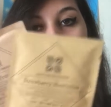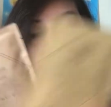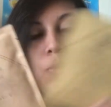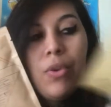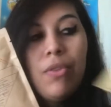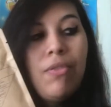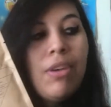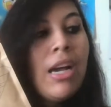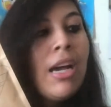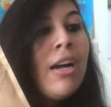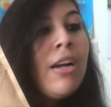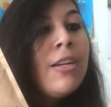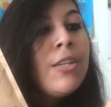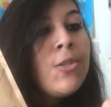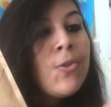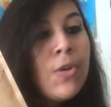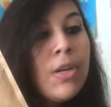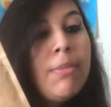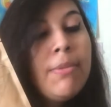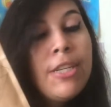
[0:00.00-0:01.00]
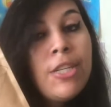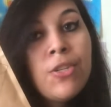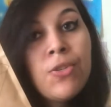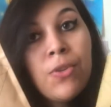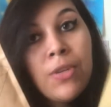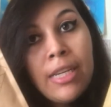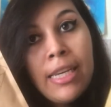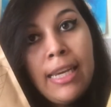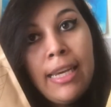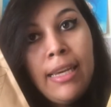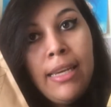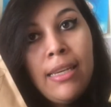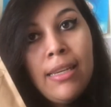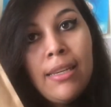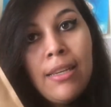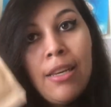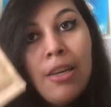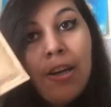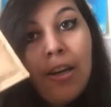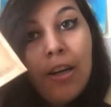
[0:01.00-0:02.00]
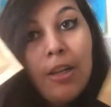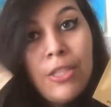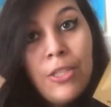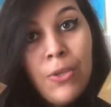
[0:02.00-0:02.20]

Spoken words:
We've got our Strawberry Shortcake, our